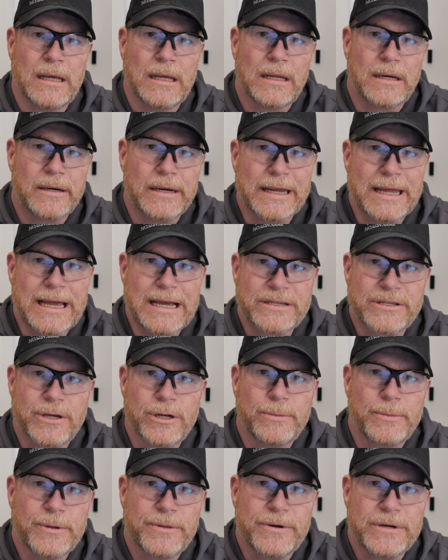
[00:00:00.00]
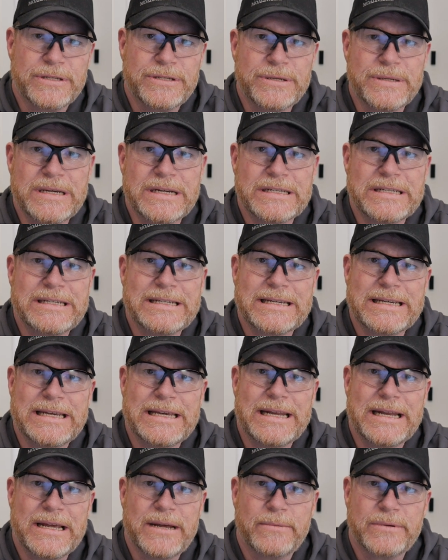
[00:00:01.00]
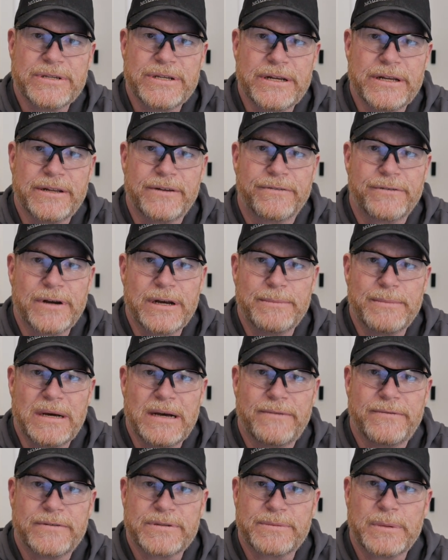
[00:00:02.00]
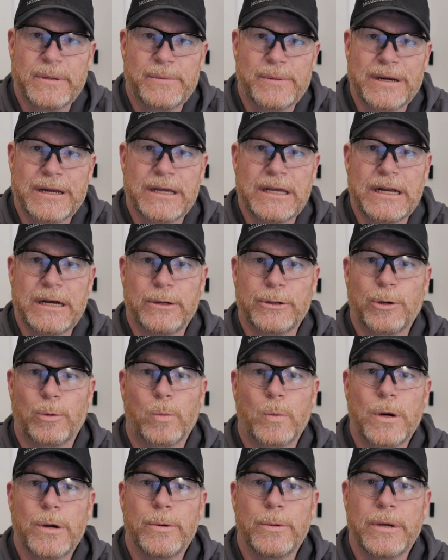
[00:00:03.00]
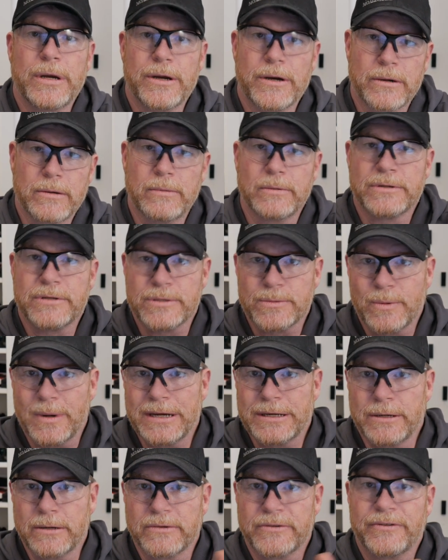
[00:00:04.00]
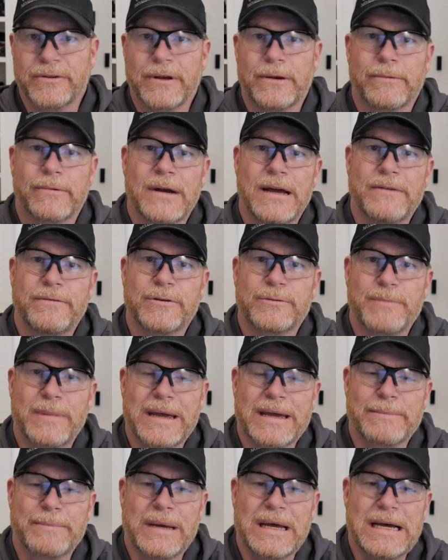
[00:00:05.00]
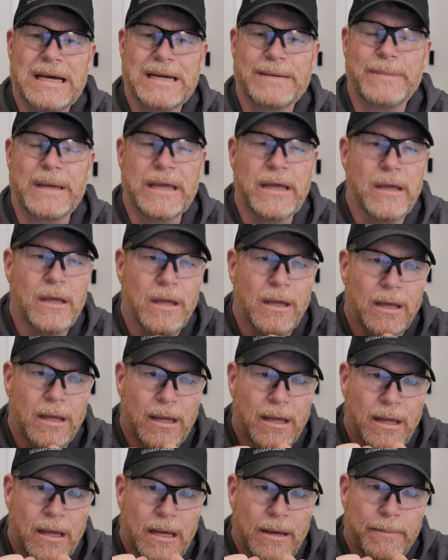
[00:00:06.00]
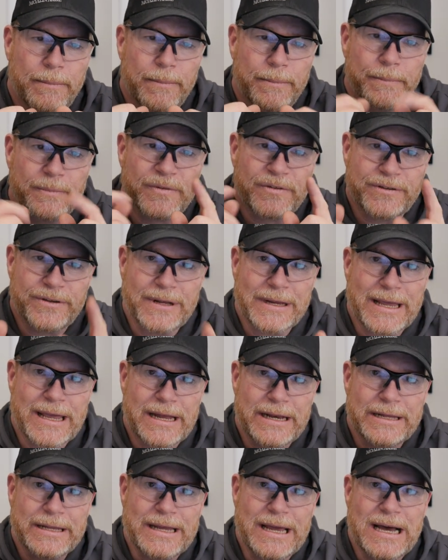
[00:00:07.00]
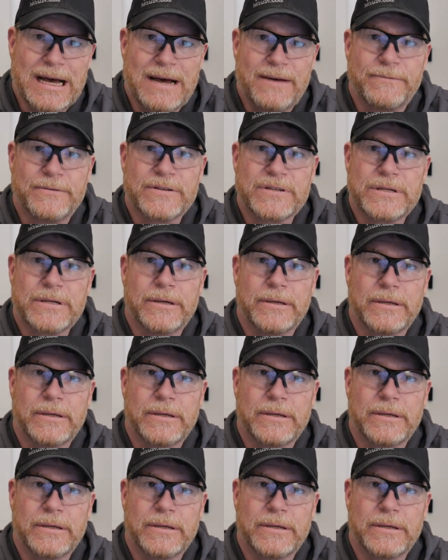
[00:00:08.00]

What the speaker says: All right, guys, GoToBoy32 here, check it out. We're sitting in the Freedom Office. I'm getting ready to get on the road here, which is why you don't see any rifles back behind me. Sitting out in the office,